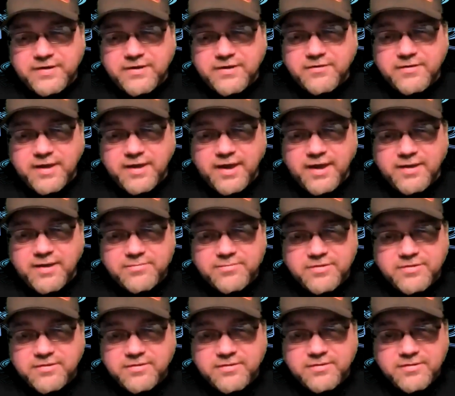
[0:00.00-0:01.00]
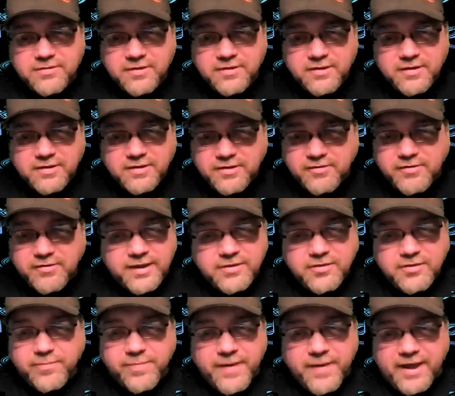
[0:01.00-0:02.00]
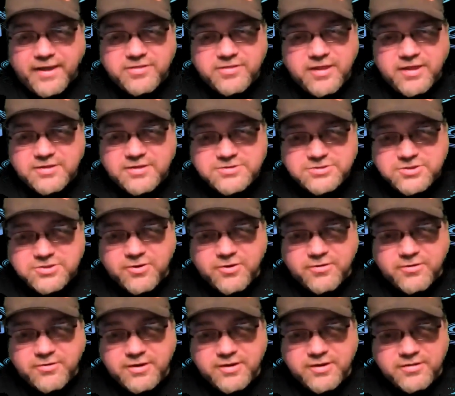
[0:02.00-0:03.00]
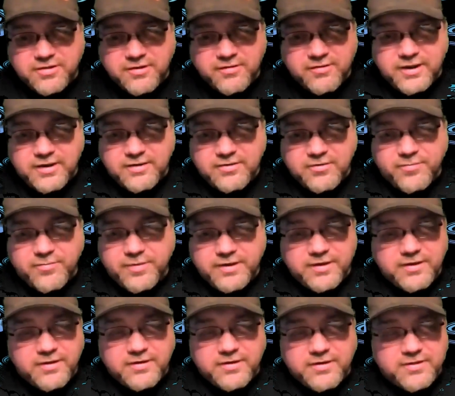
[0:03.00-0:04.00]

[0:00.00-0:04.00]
video games and there ain't no backstage stories there ain't nobody going